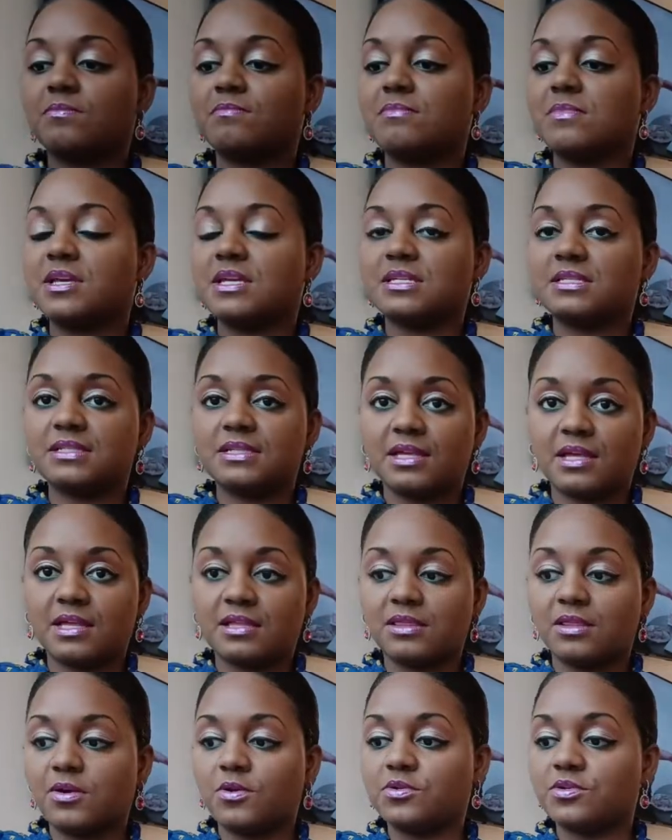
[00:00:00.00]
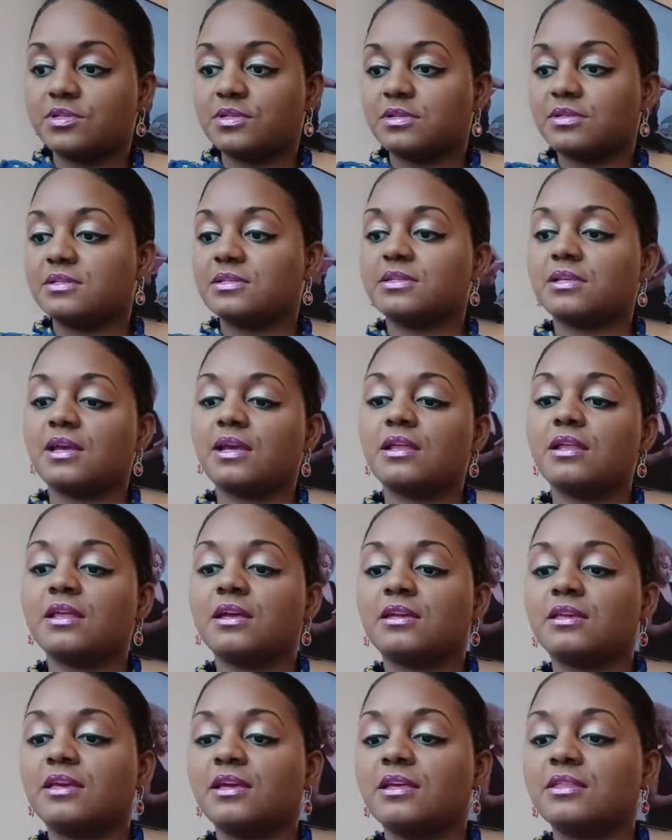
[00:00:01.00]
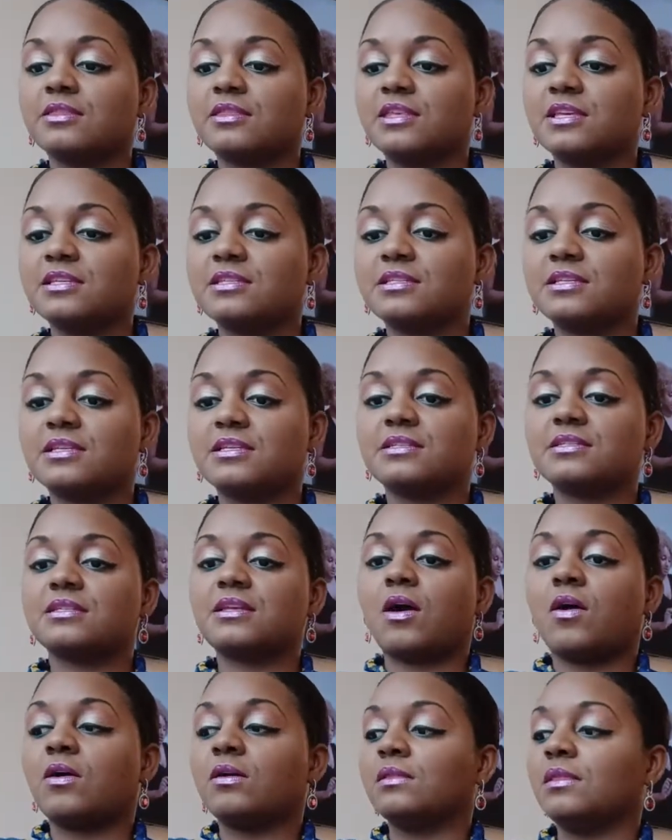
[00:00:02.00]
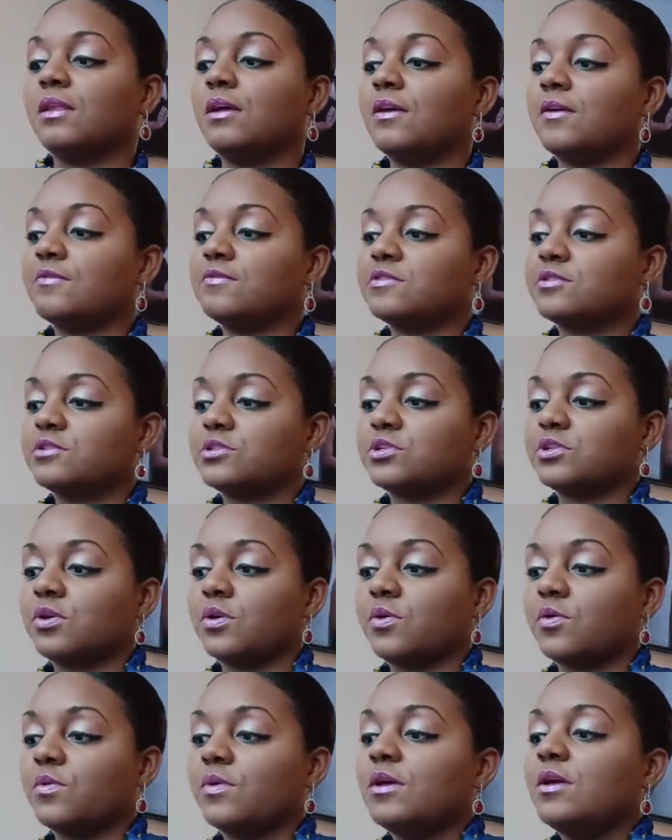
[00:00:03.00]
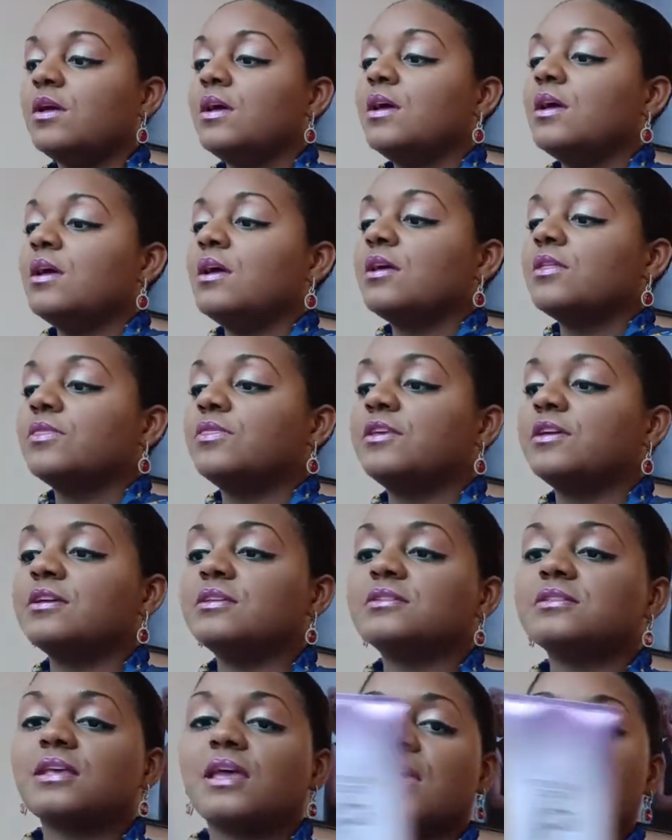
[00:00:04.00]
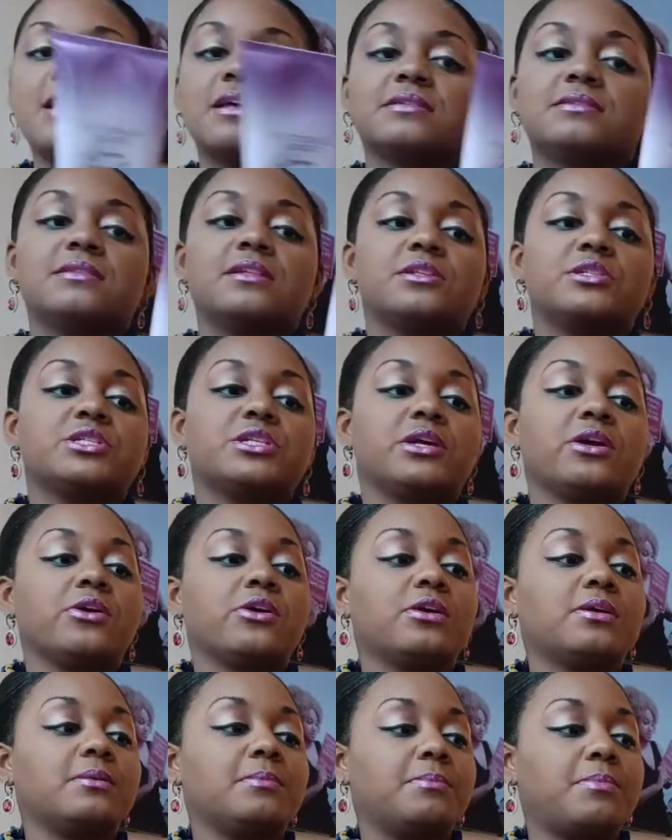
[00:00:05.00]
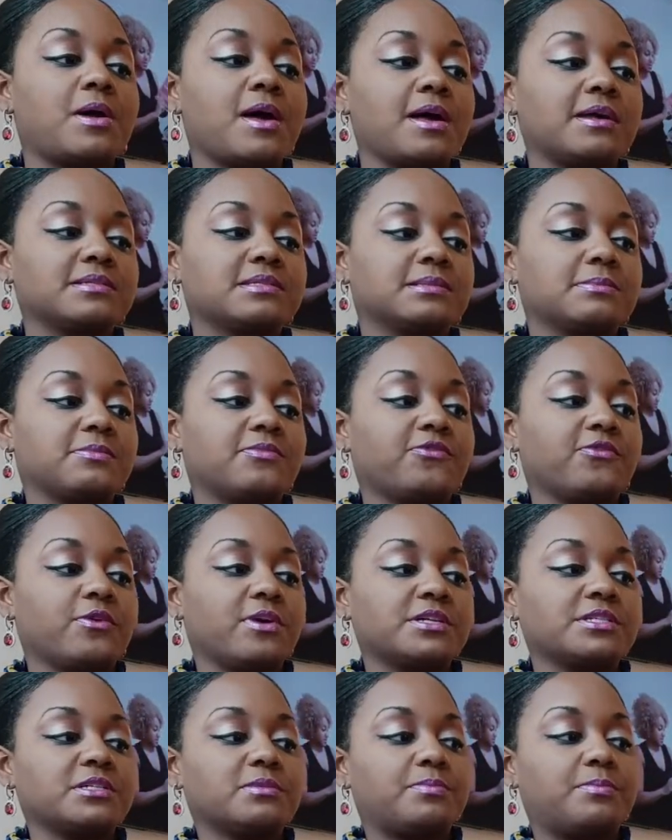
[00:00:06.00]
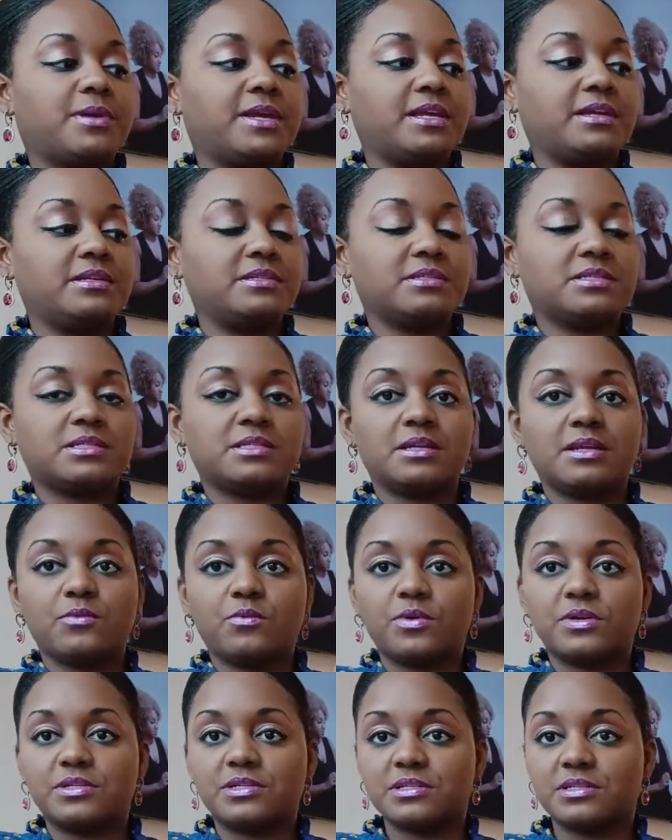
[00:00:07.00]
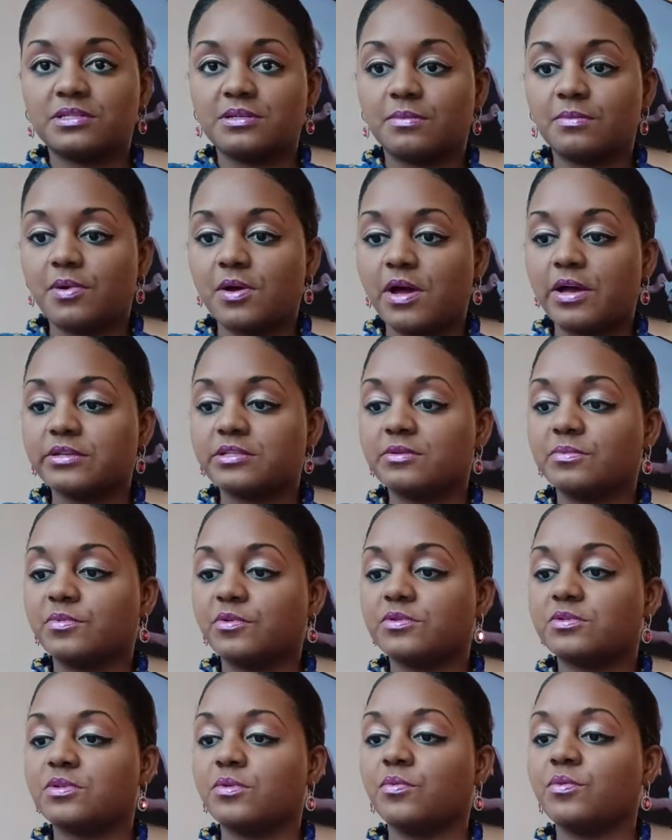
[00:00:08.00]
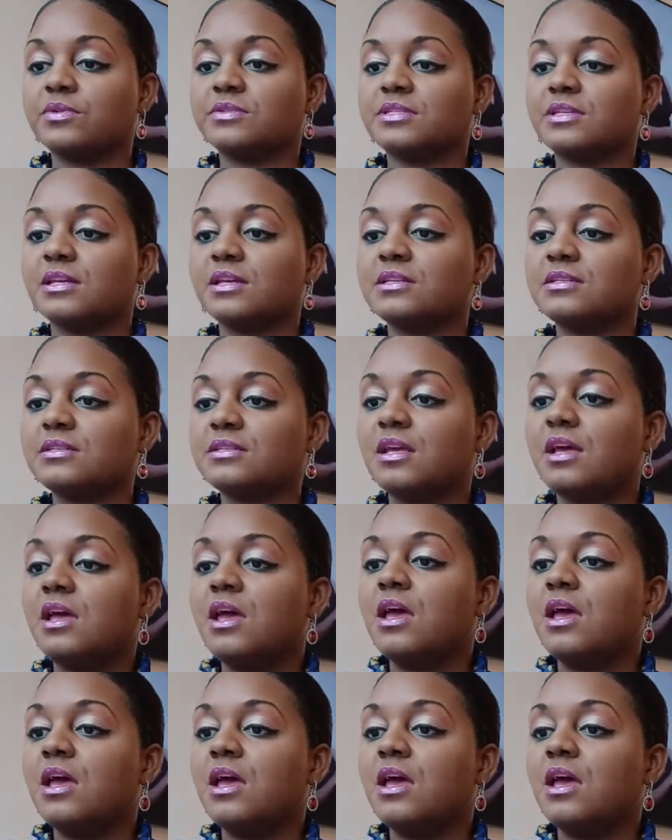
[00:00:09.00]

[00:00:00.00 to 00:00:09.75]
Mist and Lotion Set. Again, this is our love show. This has the Cherry Blossom Fresh Peach, which is impossible to resist.